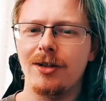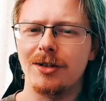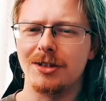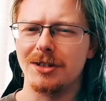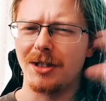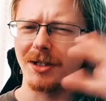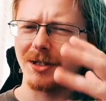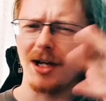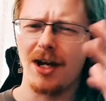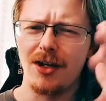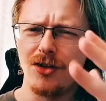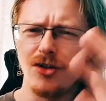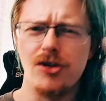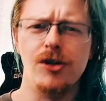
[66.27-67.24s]
there's not a
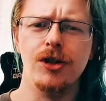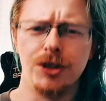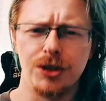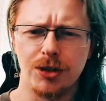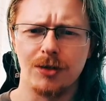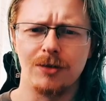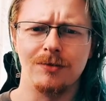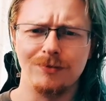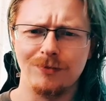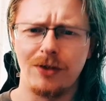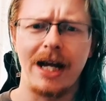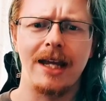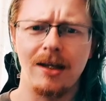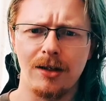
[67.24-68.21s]
usual
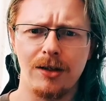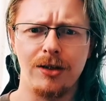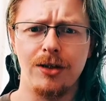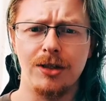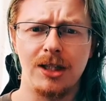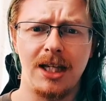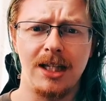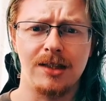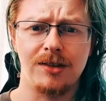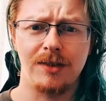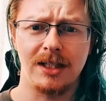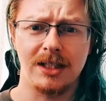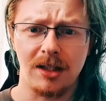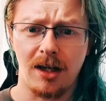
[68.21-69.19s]
regular use case
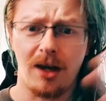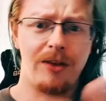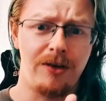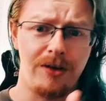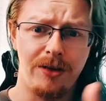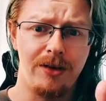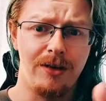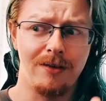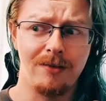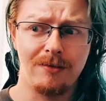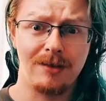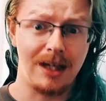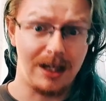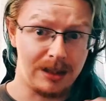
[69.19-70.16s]
for this other than
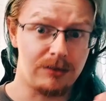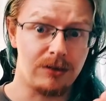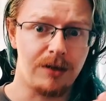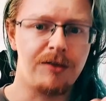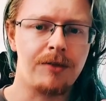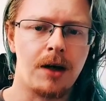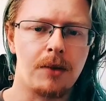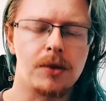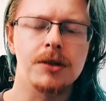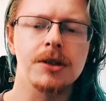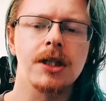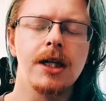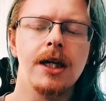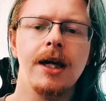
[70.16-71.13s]
getting around firewalls.